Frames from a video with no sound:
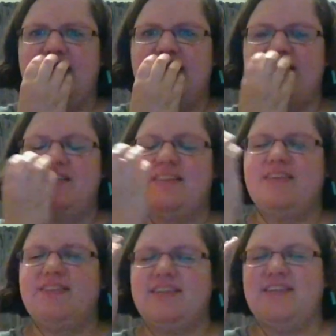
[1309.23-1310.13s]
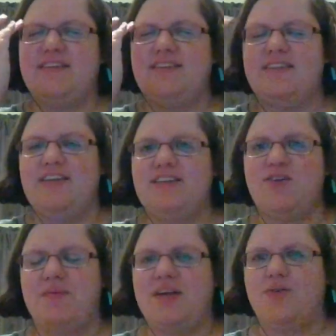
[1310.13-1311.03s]
there's still
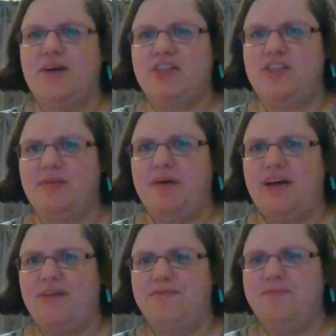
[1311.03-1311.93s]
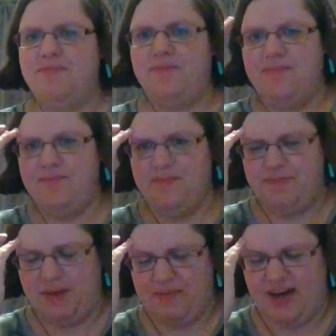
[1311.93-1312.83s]
so many questions on my
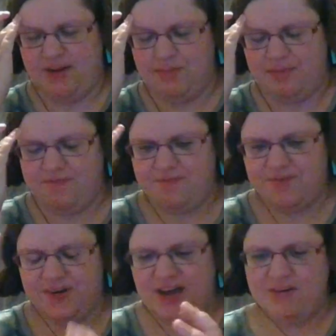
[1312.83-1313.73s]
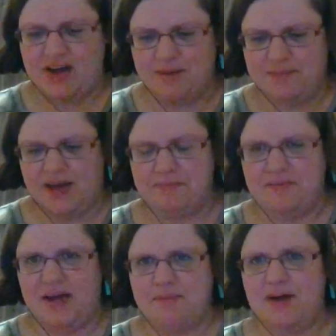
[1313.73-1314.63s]
mind, but for now I'm
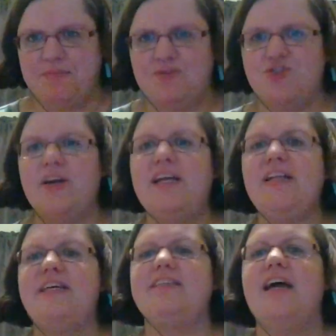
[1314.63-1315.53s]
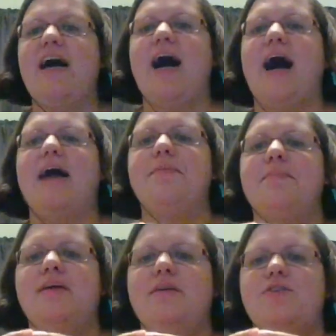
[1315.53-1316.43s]
treating this,
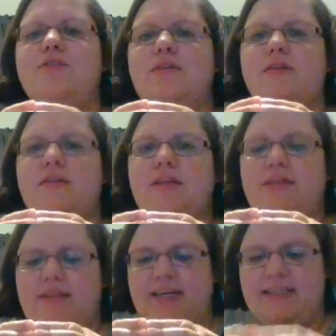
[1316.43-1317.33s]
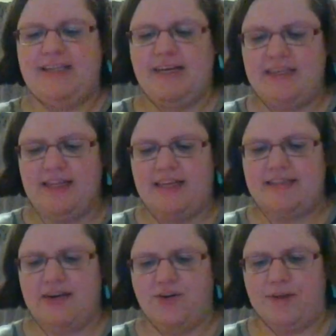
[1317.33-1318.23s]
I'm dissecting
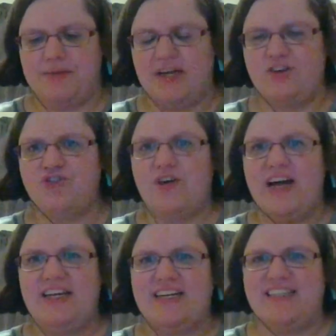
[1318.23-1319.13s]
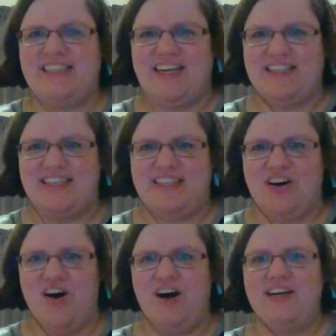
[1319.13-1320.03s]
this, or I'm gonna try and dissect this
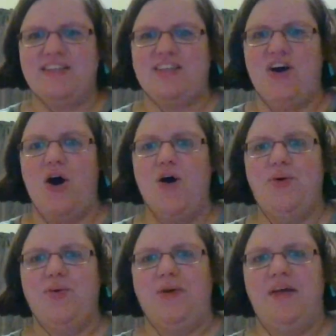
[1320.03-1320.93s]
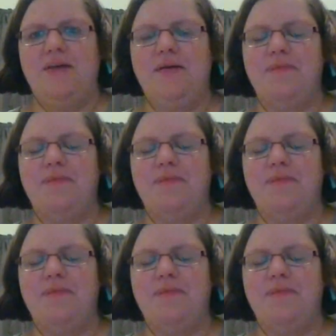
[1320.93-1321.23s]
on its own